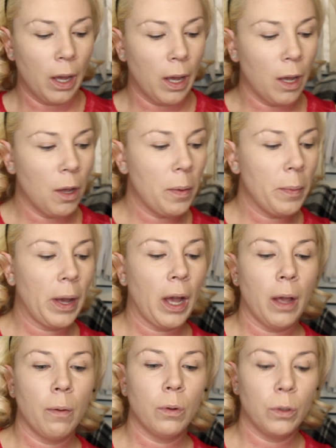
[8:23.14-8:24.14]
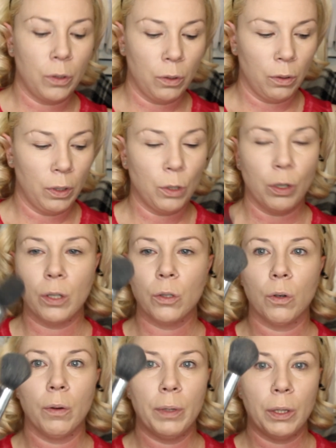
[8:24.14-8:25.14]
I will do the
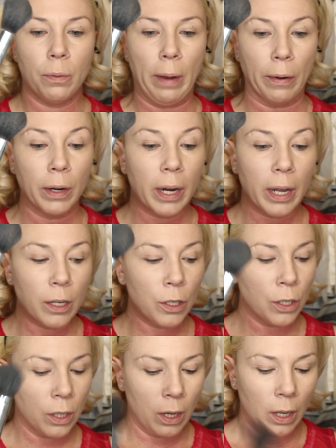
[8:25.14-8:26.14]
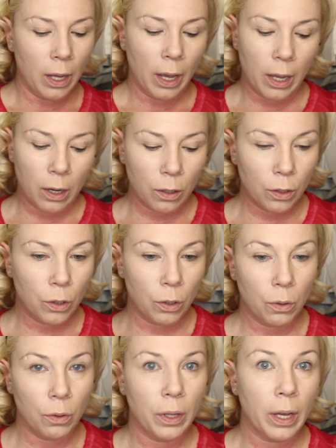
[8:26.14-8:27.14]
drugstore with the rounded edge, and I'll
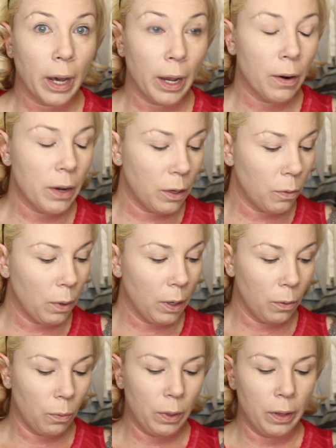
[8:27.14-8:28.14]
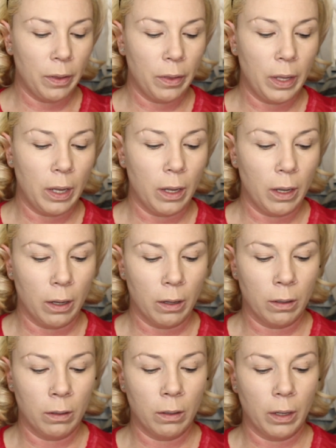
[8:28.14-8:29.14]
do the higher end one with the
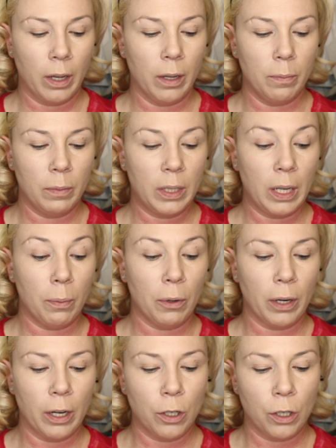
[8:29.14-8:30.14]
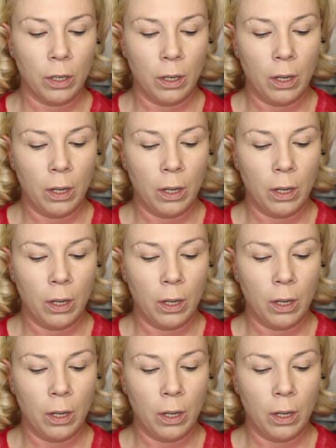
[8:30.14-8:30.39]
tapered edge.